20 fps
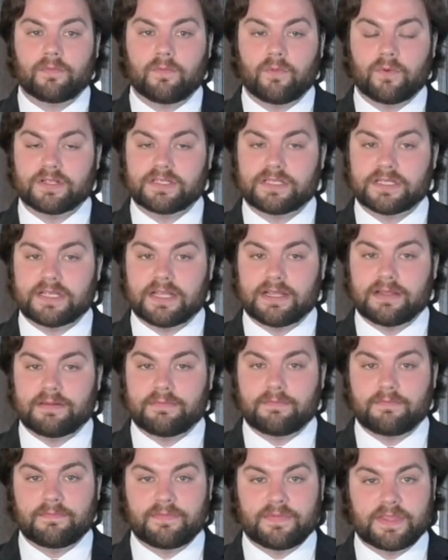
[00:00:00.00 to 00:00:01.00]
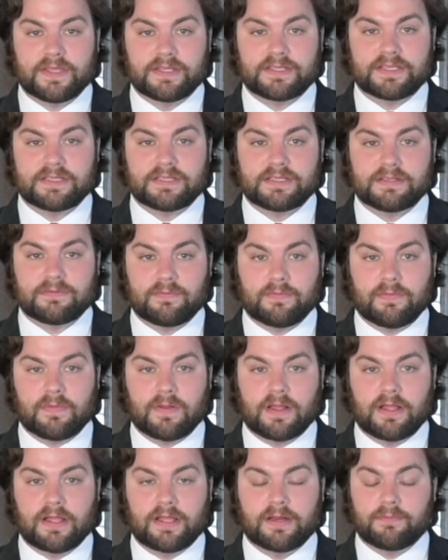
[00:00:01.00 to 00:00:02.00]
Once again, this is
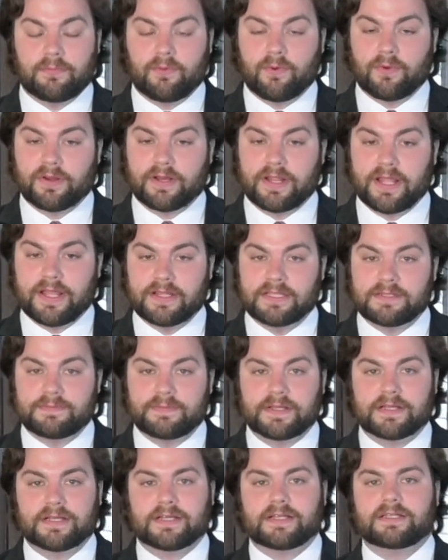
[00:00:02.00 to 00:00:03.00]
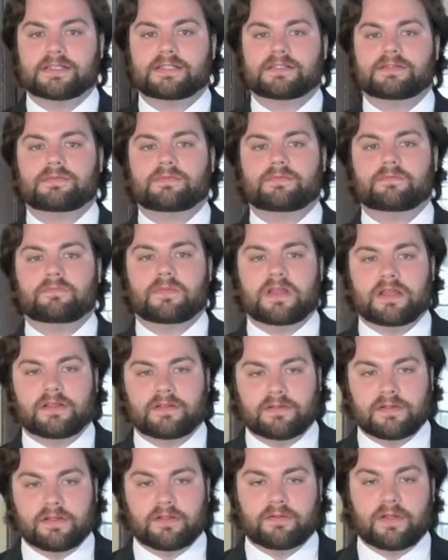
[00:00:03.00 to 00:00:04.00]
an important case because
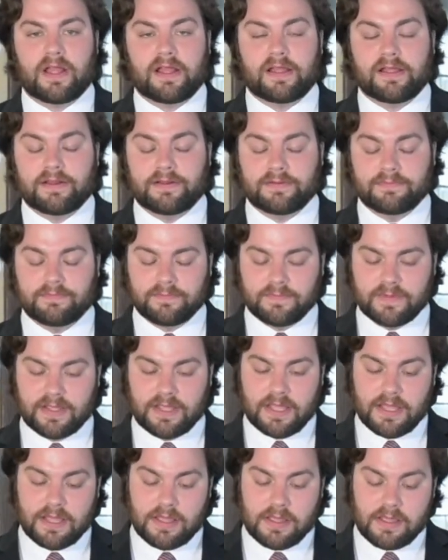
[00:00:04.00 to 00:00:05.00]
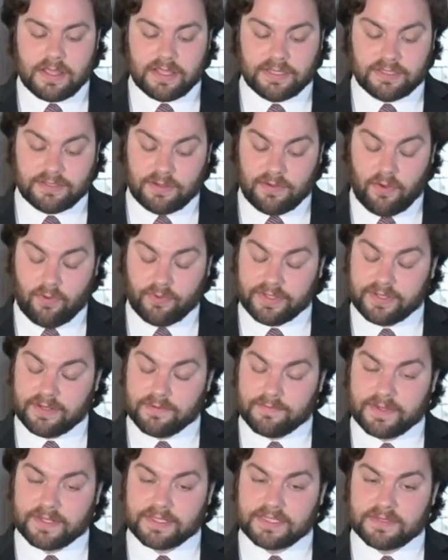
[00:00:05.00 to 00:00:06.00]
it is only
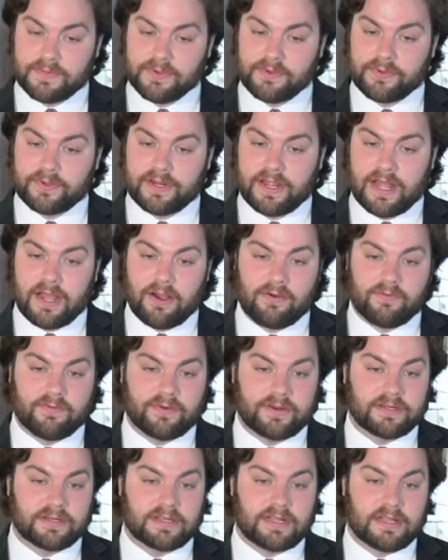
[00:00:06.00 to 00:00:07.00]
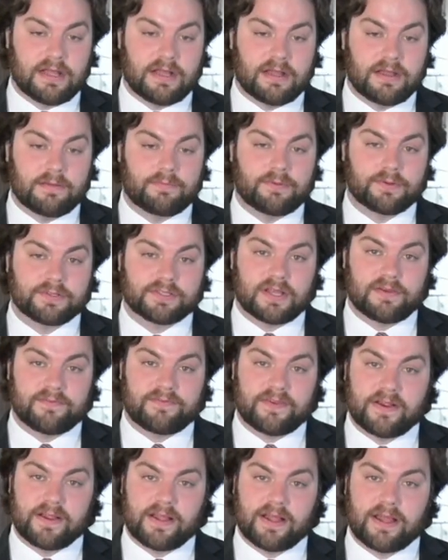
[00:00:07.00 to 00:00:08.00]
compensability, however, it puts a
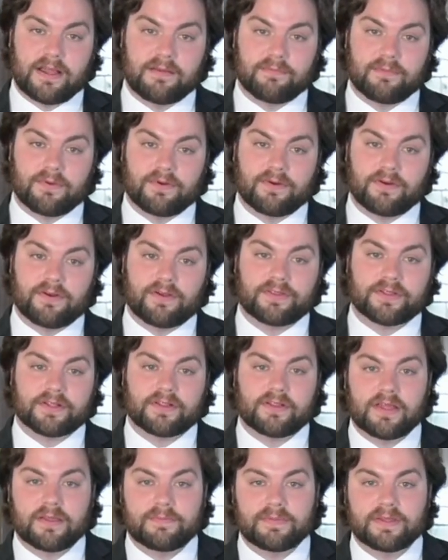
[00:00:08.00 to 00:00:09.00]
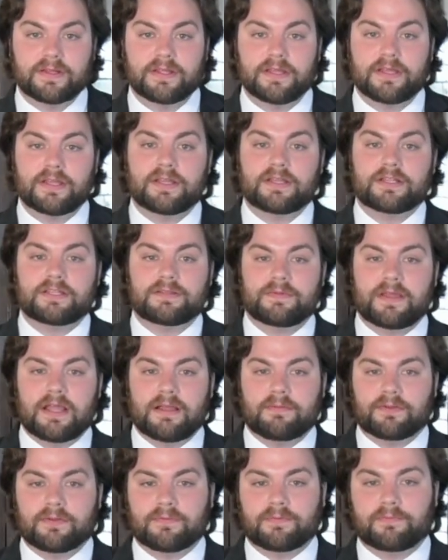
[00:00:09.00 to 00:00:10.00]
very high burden on the claimant to be
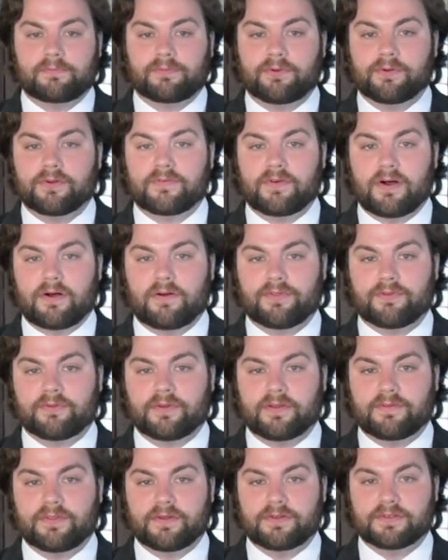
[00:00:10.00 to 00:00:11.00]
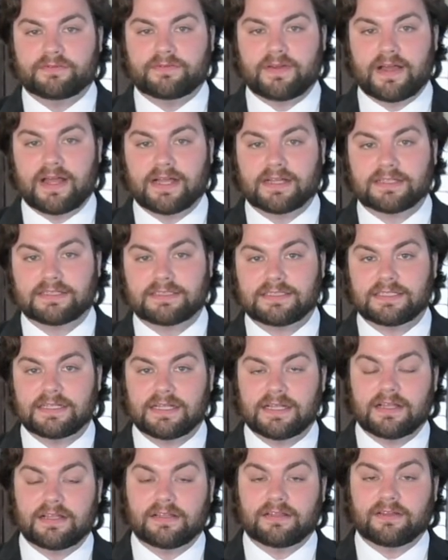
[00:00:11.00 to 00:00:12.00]
able to prove all three of those facts.
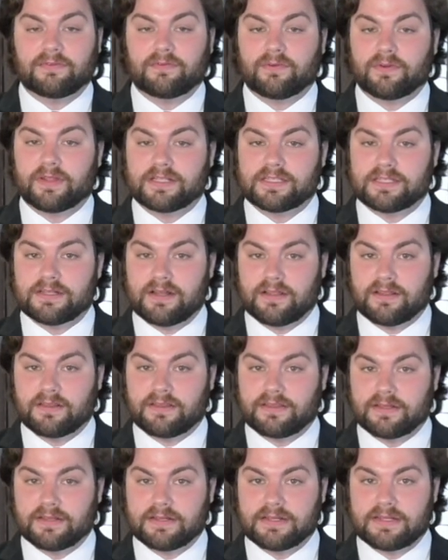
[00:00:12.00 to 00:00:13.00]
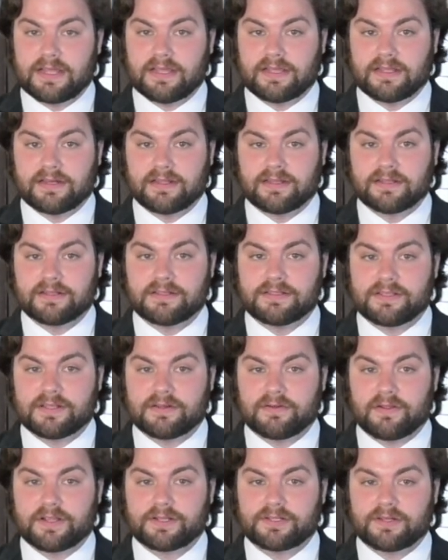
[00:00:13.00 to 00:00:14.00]
Therefore, that's another thing to take into
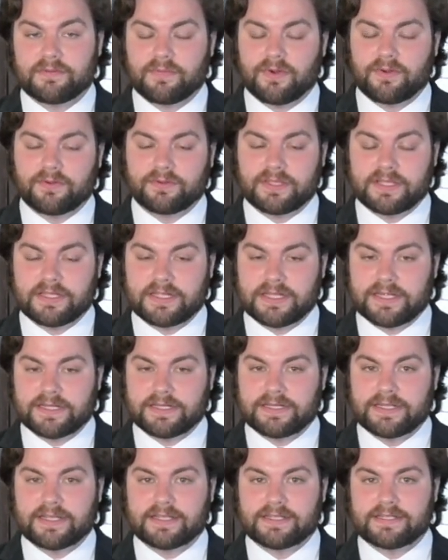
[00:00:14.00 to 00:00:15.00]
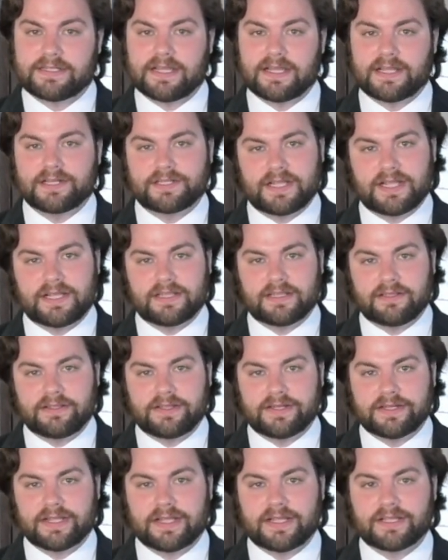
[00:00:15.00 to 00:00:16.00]
consideration both at the intake stage and the
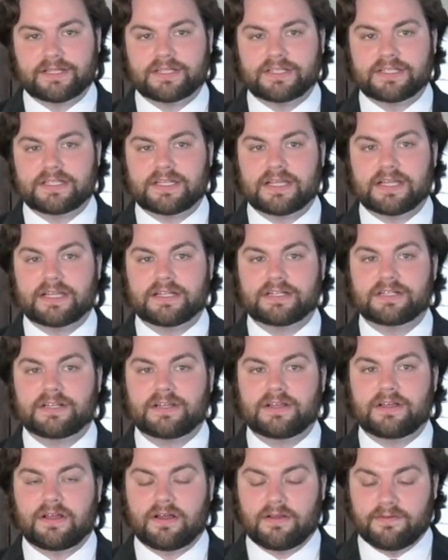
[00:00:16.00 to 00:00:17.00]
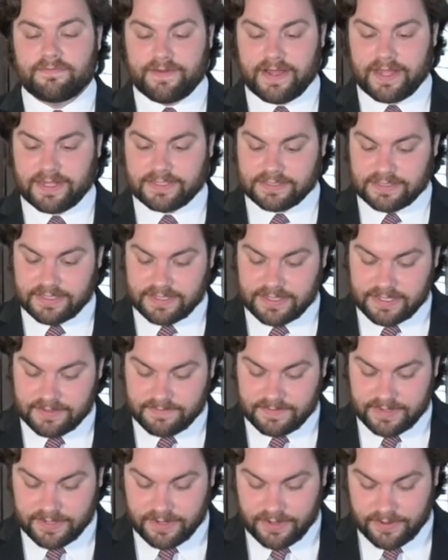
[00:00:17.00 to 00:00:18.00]
litigation stage of facts that need to
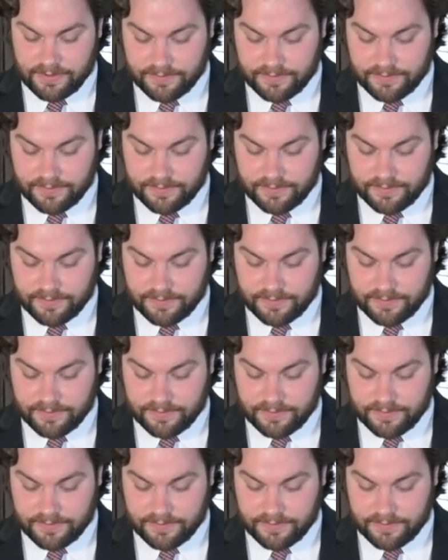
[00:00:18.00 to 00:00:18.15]
be known.